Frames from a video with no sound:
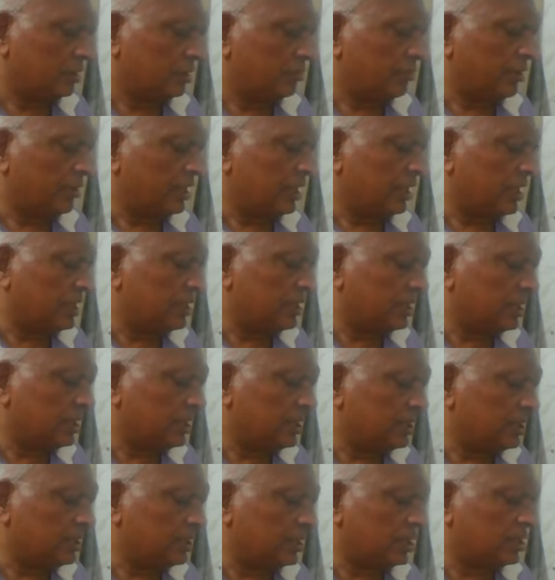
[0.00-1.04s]
Mechanical
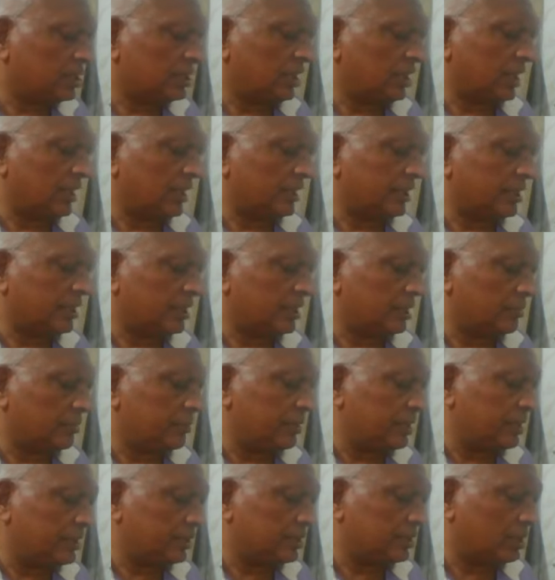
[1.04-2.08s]
engineers shall
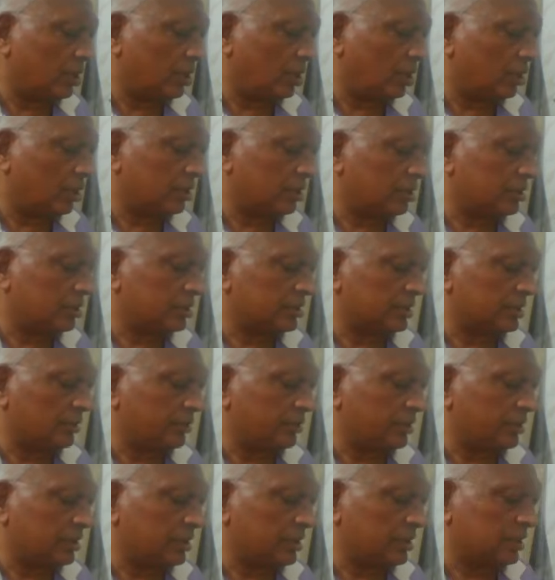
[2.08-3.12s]
recommend all
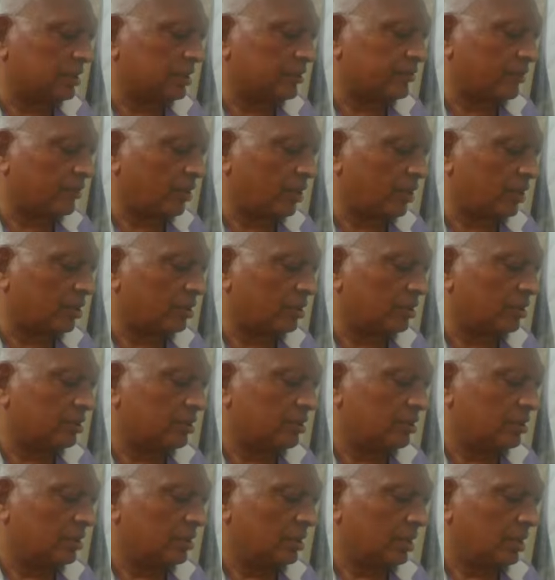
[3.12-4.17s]
submittals for
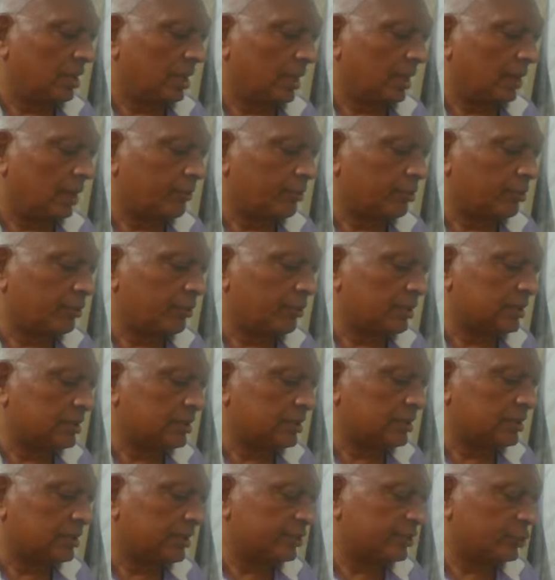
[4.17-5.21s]
approvals
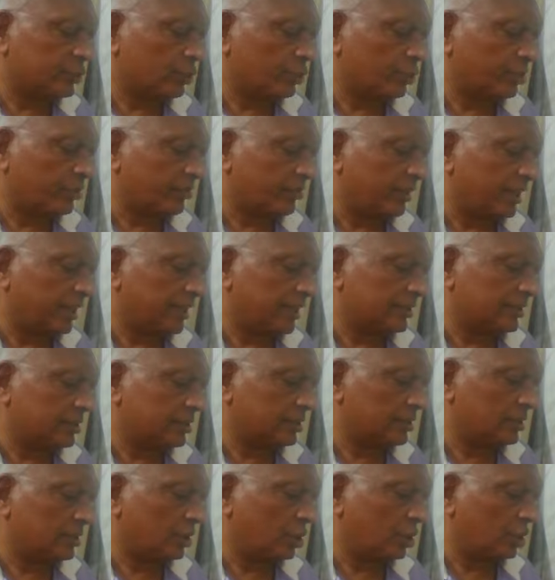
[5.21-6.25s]
and
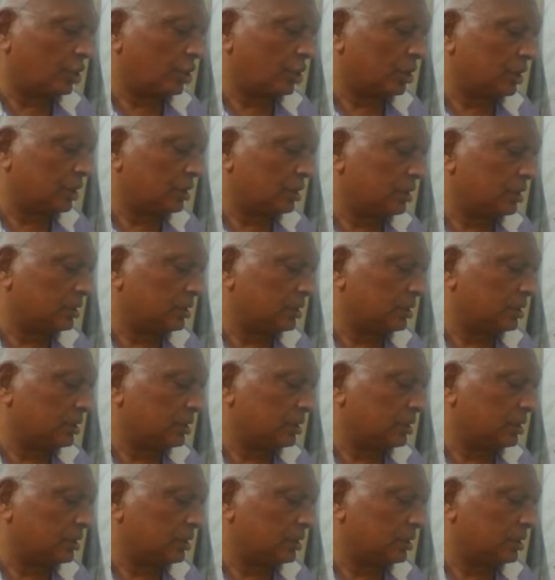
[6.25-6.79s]
supervise all